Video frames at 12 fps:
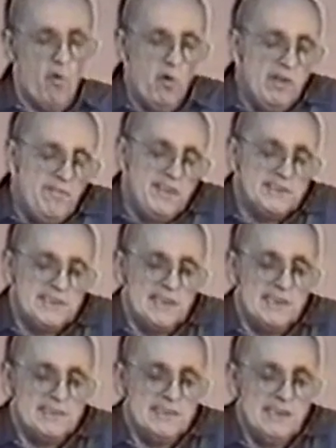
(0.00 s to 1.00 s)
All of these
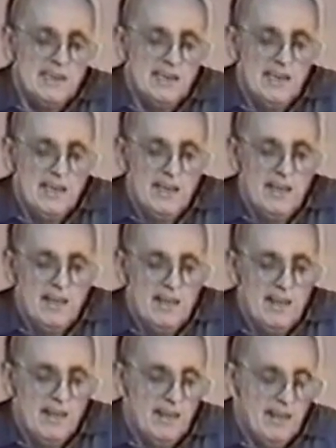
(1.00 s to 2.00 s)
things.
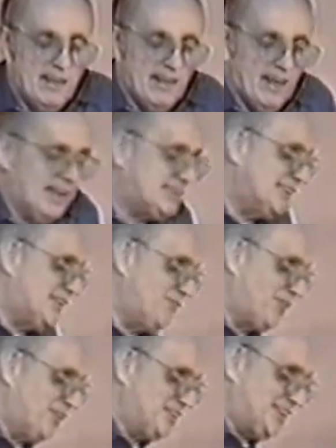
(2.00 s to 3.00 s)
Then it says
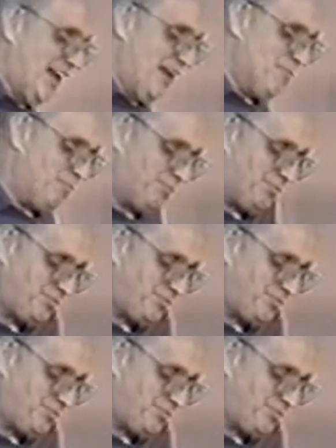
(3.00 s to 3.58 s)
in verse 10.